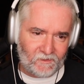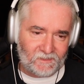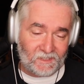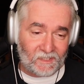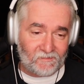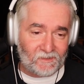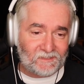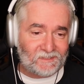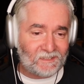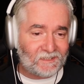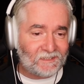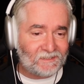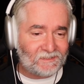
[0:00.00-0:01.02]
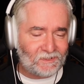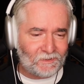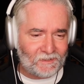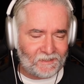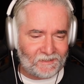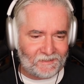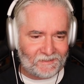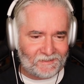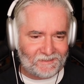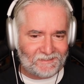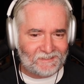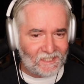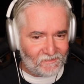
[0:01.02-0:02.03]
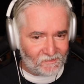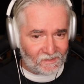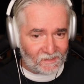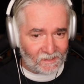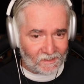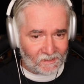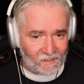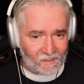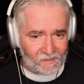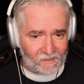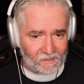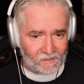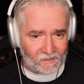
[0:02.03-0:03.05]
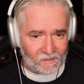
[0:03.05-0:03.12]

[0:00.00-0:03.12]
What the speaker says: Jennifer Tilly's doing Tiffany again.